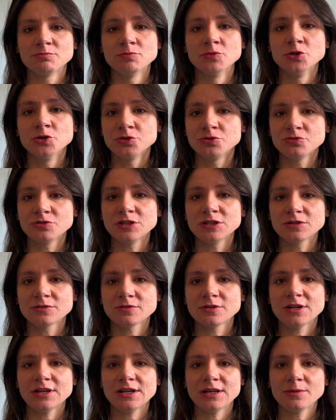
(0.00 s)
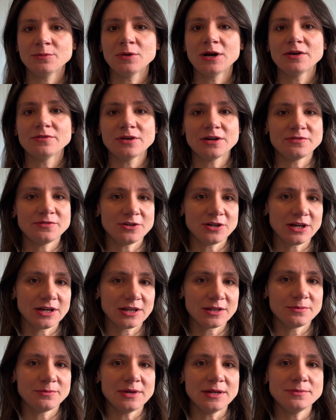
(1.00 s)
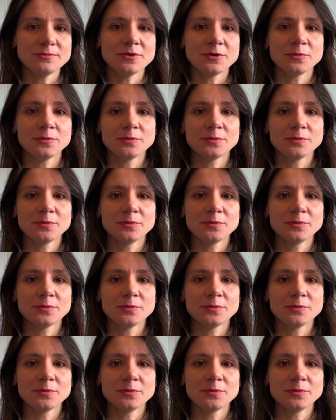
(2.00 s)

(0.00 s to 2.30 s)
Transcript: mood reader really and wherever I feel like at the minute.